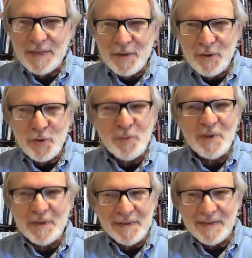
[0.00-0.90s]
a
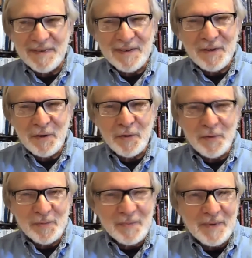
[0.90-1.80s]
human, you
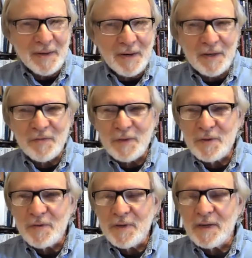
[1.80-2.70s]
know,
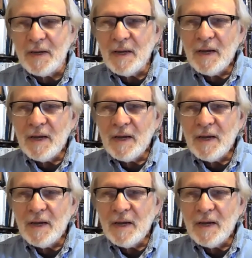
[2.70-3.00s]
artificial thing.